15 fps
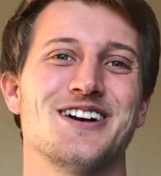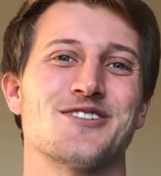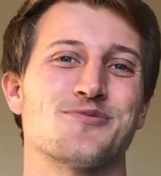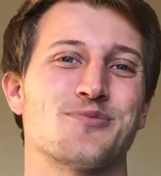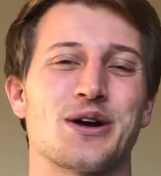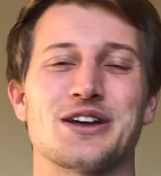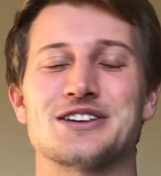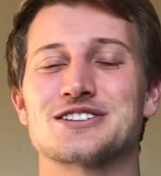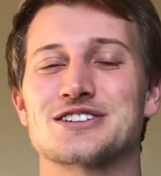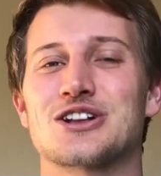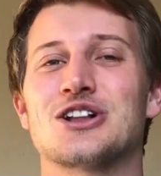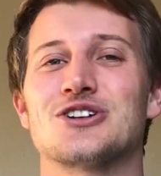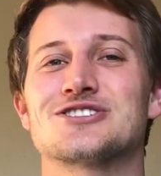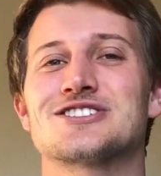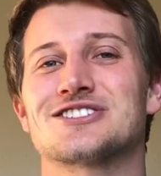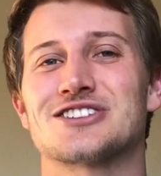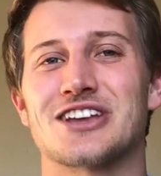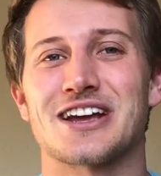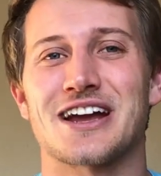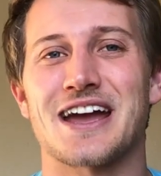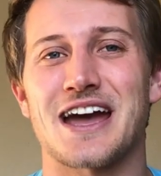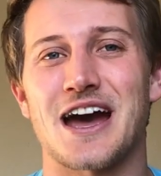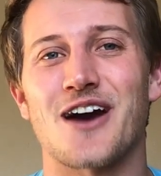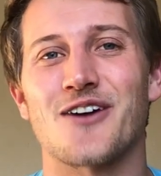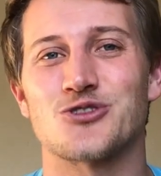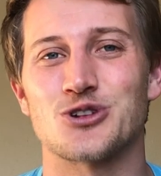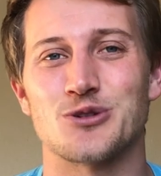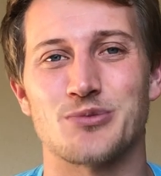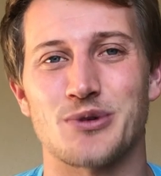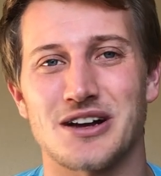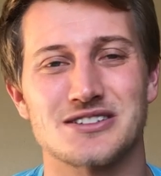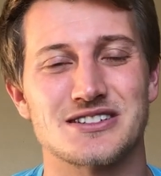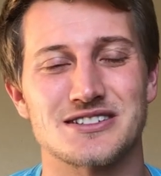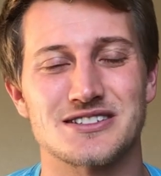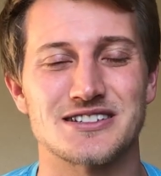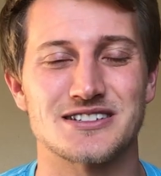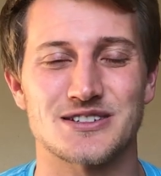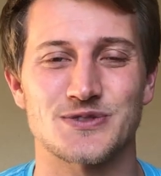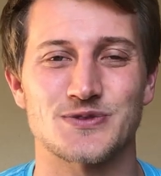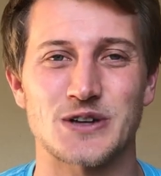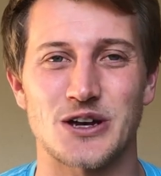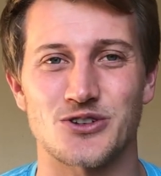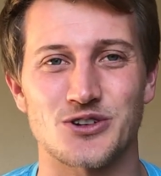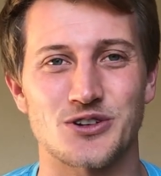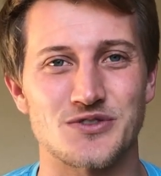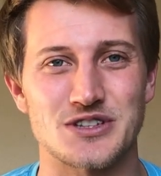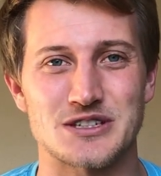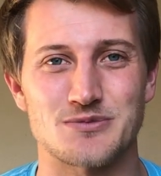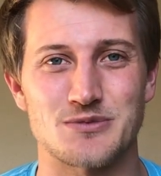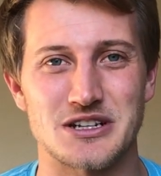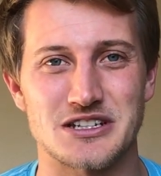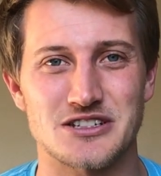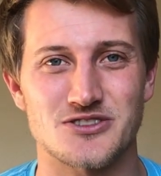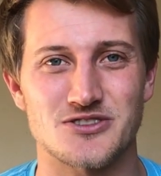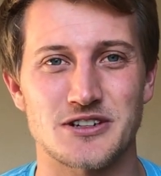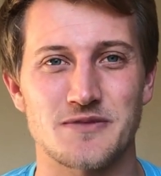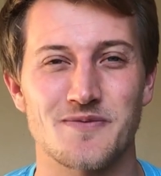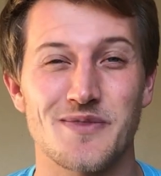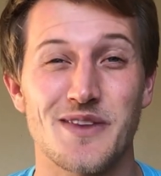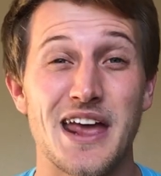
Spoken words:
But he's the closest thing I have to a boss since he's the founder of this ministry.